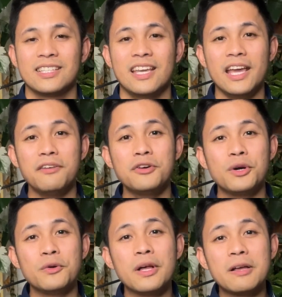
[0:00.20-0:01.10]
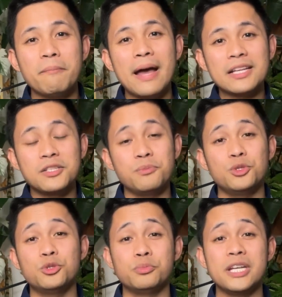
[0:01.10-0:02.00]
Hey everyone, welcome back to my
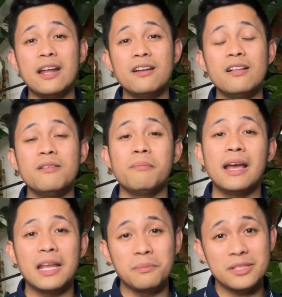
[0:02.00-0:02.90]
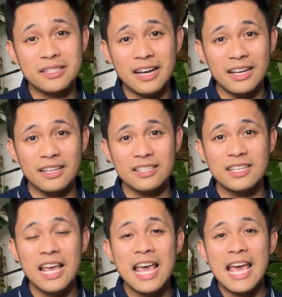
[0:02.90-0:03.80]
YouTube channel. My name is
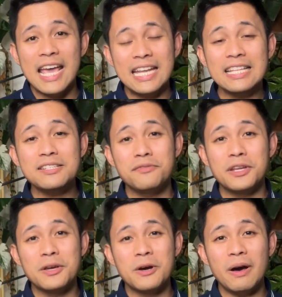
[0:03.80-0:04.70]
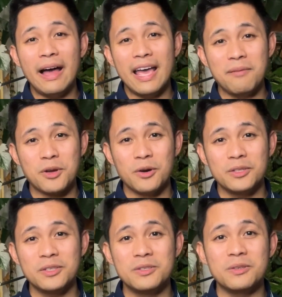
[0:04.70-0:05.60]
Titus, and in this video I am going
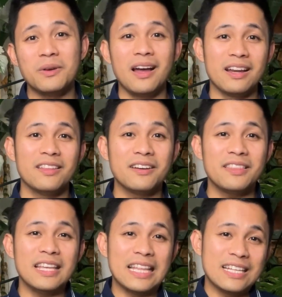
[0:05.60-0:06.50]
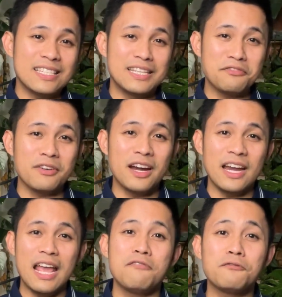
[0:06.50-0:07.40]
to do another thing that's
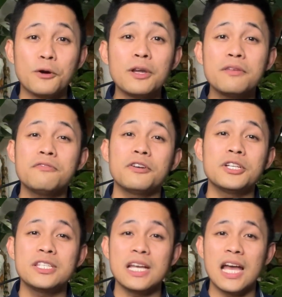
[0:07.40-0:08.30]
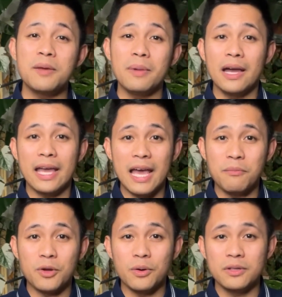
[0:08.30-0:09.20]
different, and for the first time I
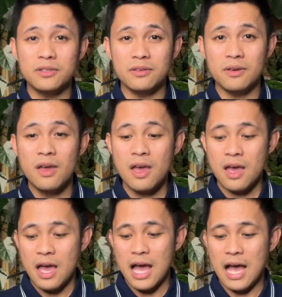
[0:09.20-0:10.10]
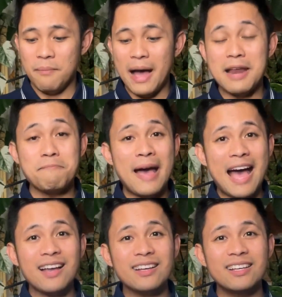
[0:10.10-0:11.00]
am going to
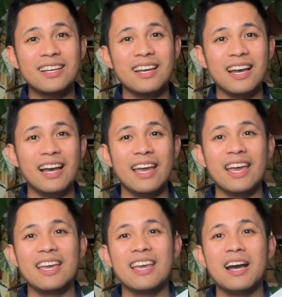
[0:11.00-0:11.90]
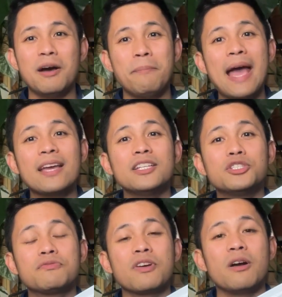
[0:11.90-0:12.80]
unpack a
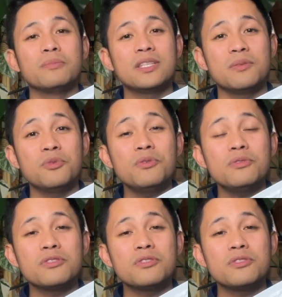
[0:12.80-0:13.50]
package from Temu.